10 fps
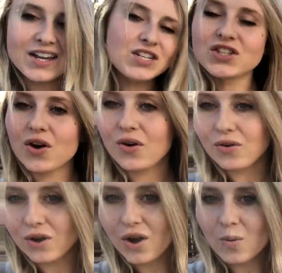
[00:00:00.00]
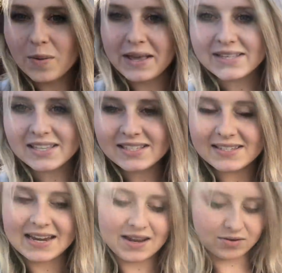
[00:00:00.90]
So what makes this
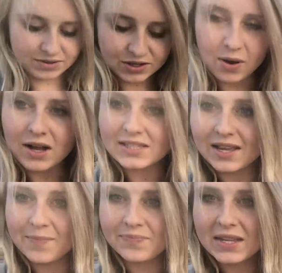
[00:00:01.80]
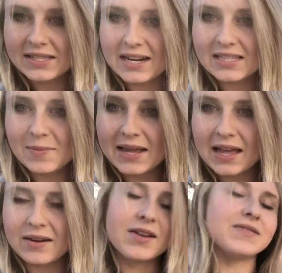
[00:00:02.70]
tent so awesome is that it's made
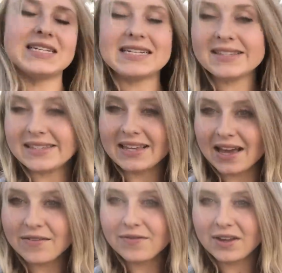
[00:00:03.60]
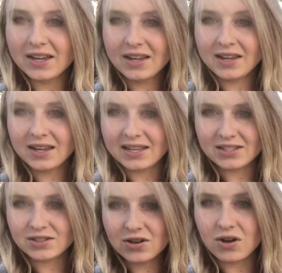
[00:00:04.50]
out of DCF.
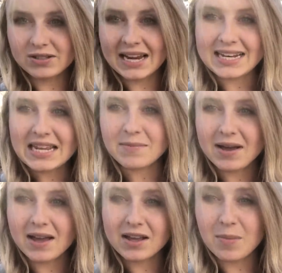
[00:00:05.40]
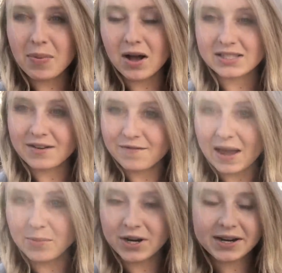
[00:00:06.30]
It's called Dyneema Composite
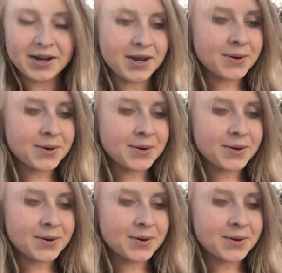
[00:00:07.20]
Fabric.